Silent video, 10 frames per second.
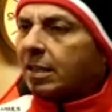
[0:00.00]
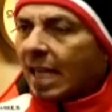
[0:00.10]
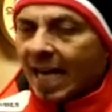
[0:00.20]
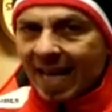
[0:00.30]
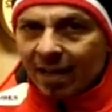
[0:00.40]

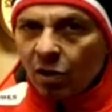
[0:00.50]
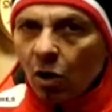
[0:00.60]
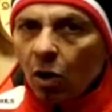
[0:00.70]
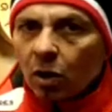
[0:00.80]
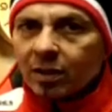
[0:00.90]
They let go
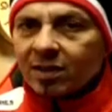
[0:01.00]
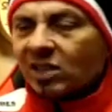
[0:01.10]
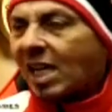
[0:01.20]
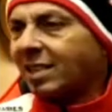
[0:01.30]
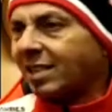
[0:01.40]
all of a
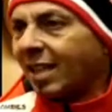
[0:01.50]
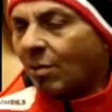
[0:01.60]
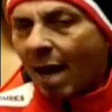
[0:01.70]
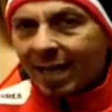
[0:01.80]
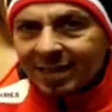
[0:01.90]
sudden. The
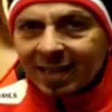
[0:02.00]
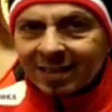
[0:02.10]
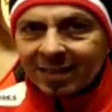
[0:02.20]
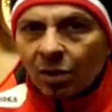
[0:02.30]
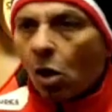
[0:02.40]
rider
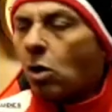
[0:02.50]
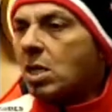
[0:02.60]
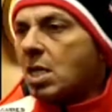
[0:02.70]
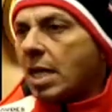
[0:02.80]
doesn't know.